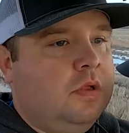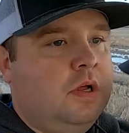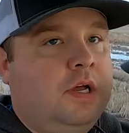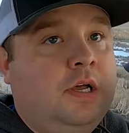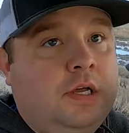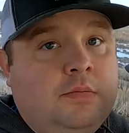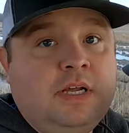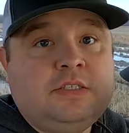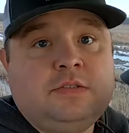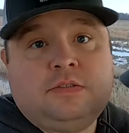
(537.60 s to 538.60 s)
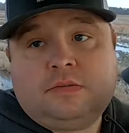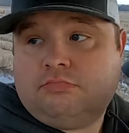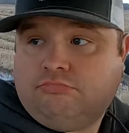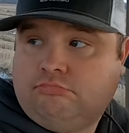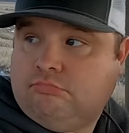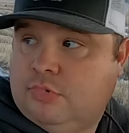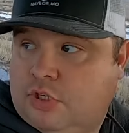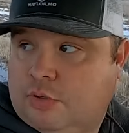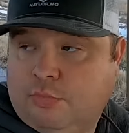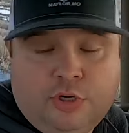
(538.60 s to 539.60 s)
That's
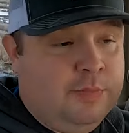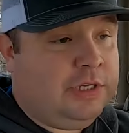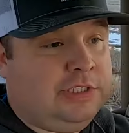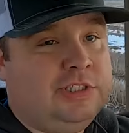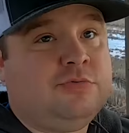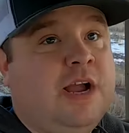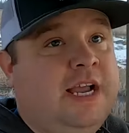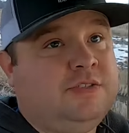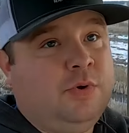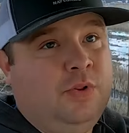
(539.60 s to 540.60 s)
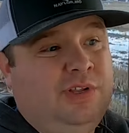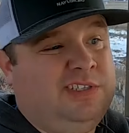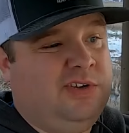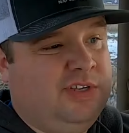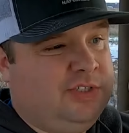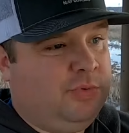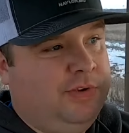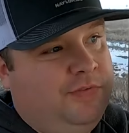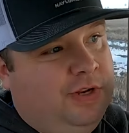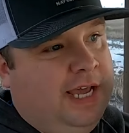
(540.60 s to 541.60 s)
pretty much just rice rolling. It's only
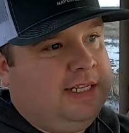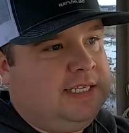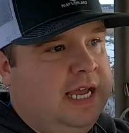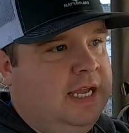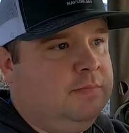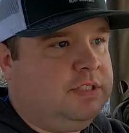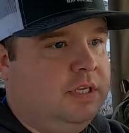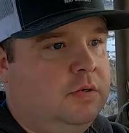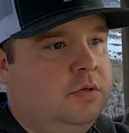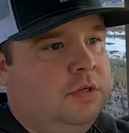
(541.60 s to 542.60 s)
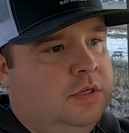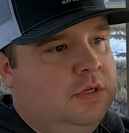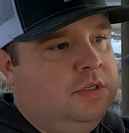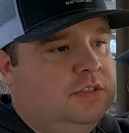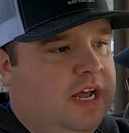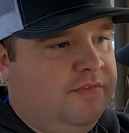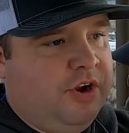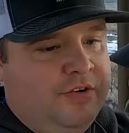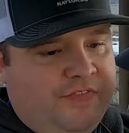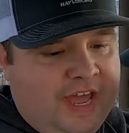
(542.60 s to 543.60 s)
20 foot at a time, so it's not
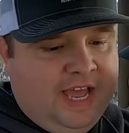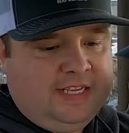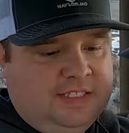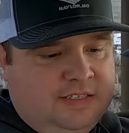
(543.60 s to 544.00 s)
very fast,